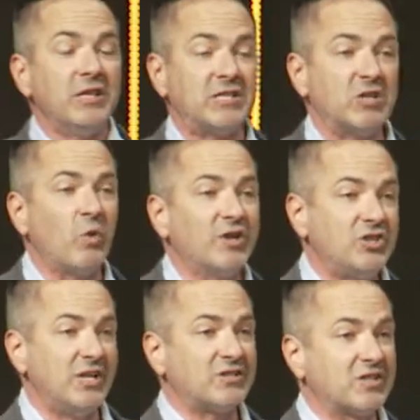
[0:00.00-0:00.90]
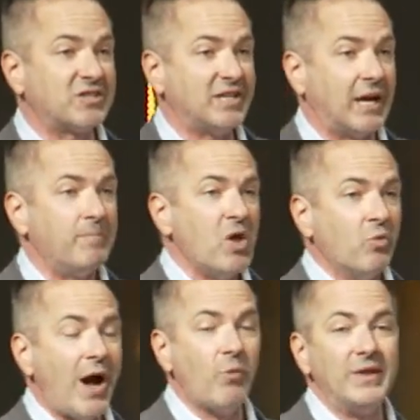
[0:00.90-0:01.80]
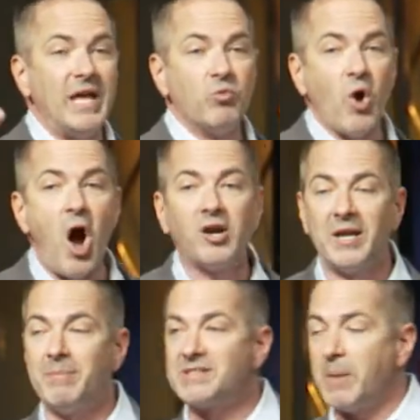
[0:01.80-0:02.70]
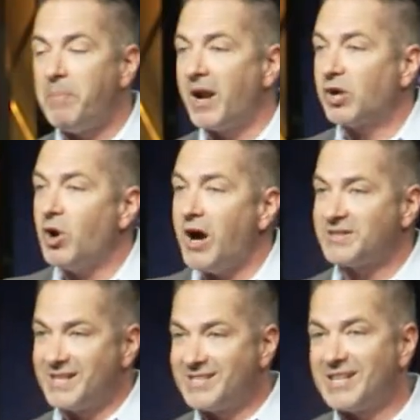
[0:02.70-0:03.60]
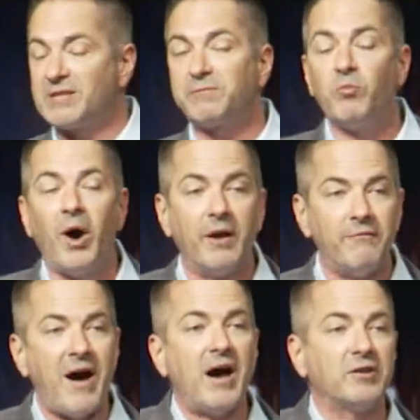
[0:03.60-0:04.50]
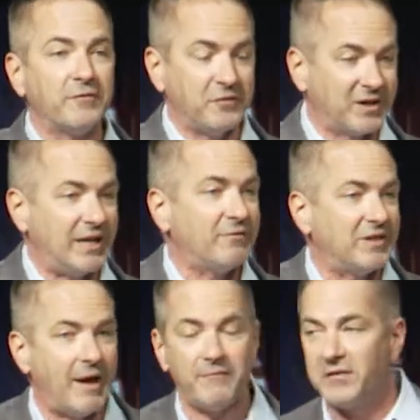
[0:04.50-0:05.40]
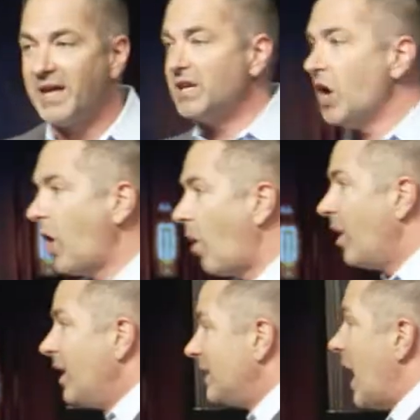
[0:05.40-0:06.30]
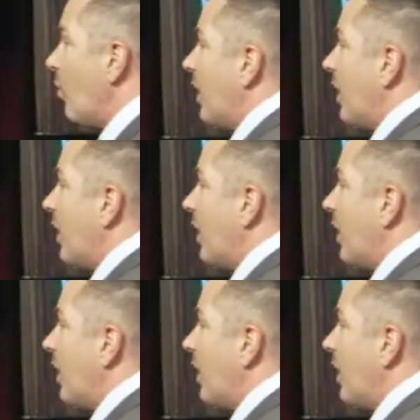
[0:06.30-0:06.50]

this is what Jesus did, right? When they wronged him, he's up on a cross and he says, What? Father, forgive them, for they know not